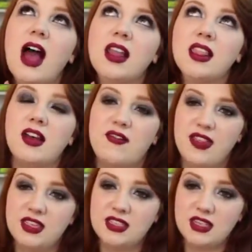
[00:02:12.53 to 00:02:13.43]
I love
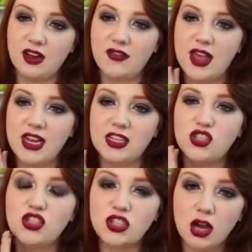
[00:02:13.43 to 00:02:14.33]
this stuff. It
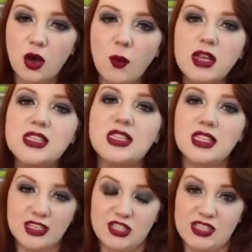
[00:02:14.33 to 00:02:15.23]
is so
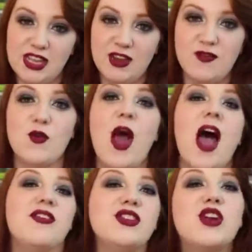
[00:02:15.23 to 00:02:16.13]
delicious, and if you
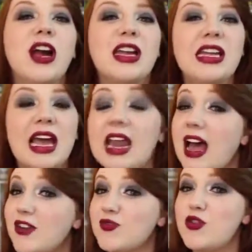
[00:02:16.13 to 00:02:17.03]
haven't tried it yet,
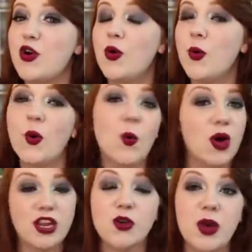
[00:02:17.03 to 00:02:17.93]
I don't know
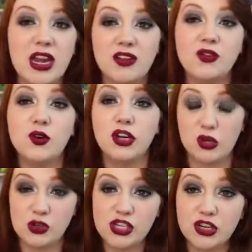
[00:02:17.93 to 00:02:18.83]
what you're waiting for.
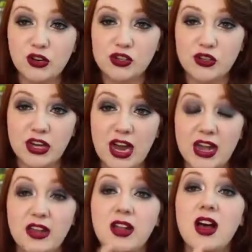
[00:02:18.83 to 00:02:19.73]
Go to your grocery
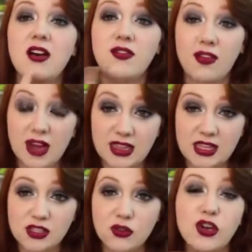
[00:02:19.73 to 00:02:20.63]
aisle, find
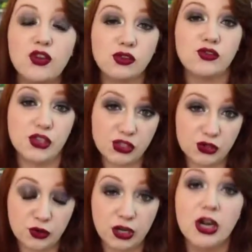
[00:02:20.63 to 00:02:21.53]
this, go to your grocery
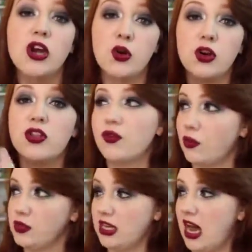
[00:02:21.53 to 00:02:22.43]
store, go to the
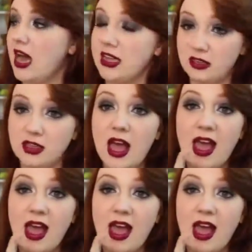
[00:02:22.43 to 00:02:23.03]
frozen aisle